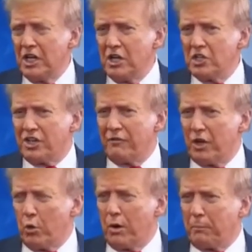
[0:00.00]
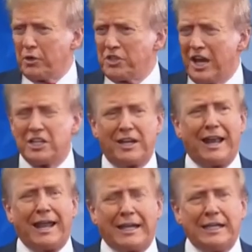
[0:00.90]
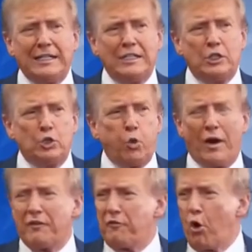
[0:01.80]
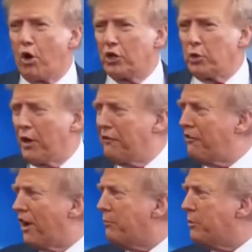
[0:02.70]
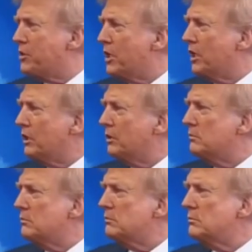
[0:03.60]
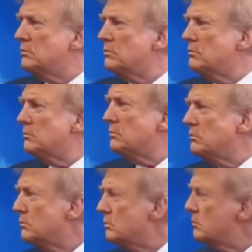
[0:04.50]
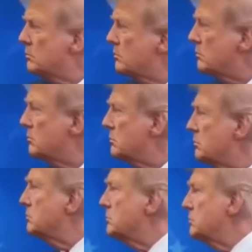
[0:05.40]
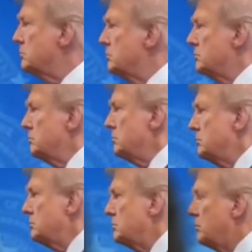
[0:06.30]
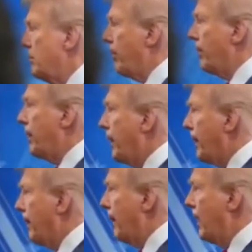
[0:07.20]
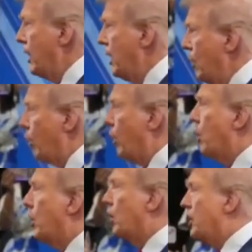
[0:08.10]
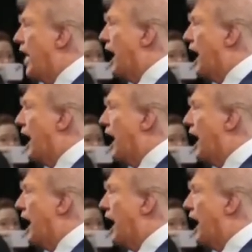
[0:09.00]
I know my video is desynchronized, but I'll have 10 views on this video, so it doesn't matter anyway. You can go watch the original clip at NBC News.